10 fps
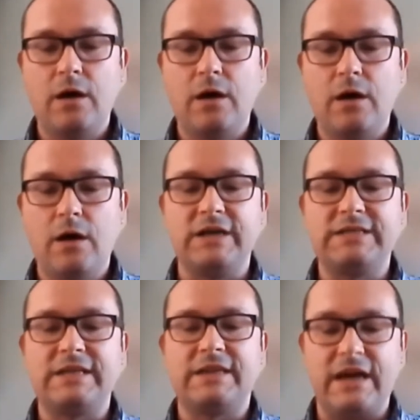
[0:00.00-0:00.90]
I would
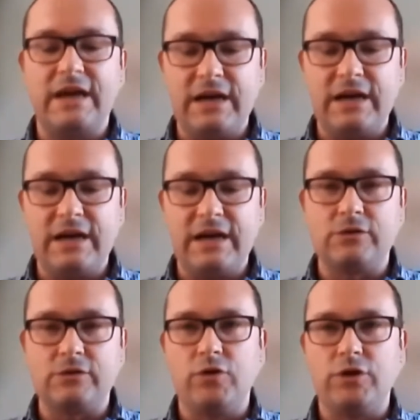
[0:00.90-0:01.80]
like to thank Councillor
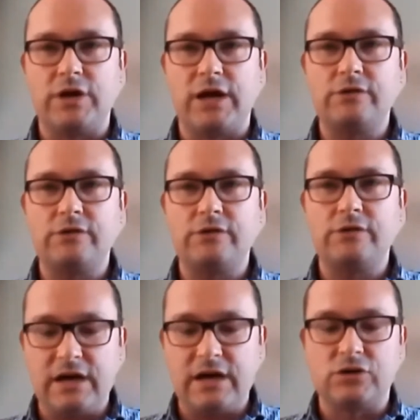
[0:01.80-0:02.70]
Roothouse
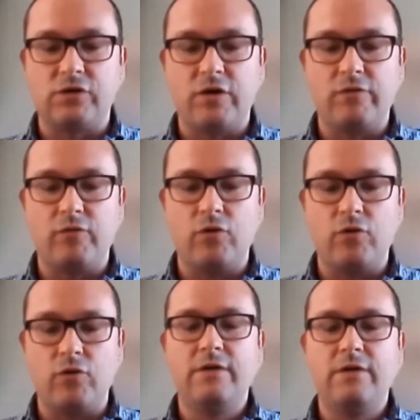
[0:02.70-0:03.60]
and Councillor
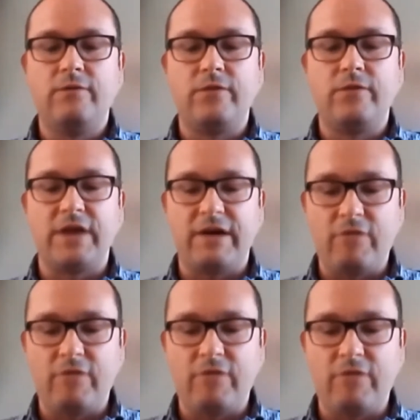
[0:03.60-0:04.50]
O'Rourke for their
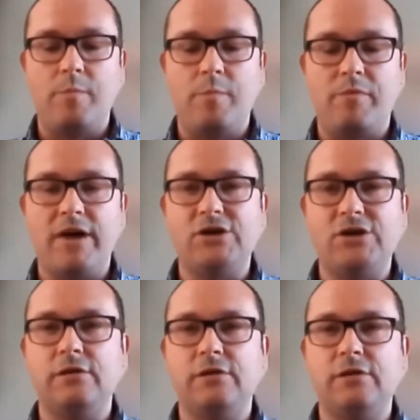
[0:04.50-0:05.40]
ongoing
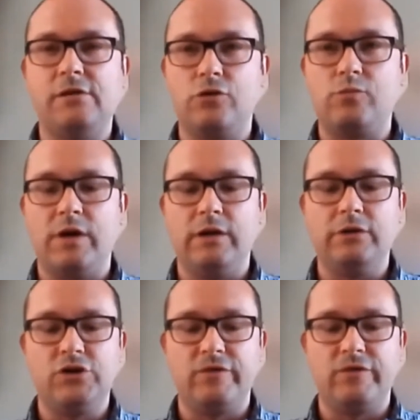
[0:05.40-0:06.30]
cooperation and
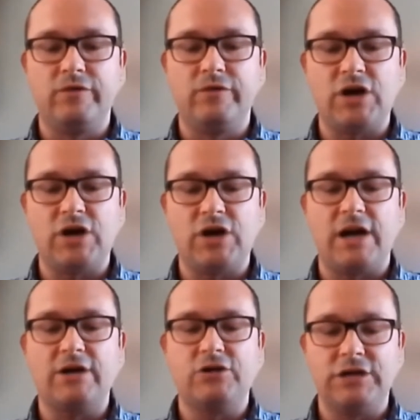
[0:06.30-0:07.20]
goodwill during these
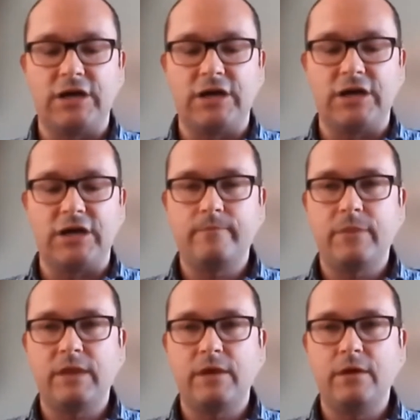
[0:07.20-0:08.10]
challenging times.
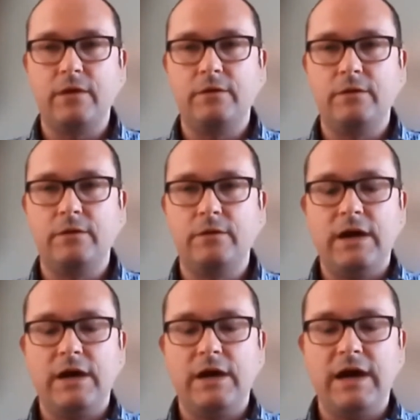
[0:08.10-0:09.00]

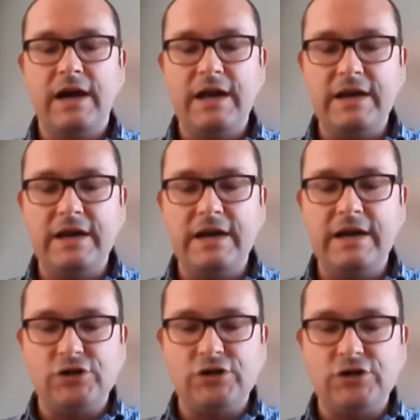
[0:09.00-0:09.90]
In addition to
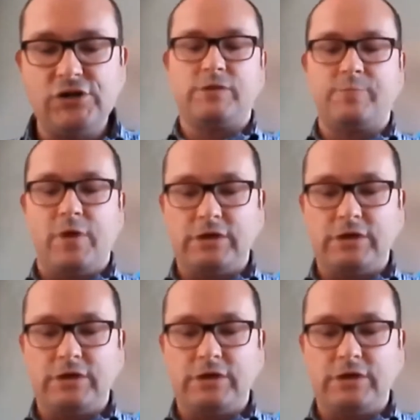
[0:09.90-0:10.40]
this cross-party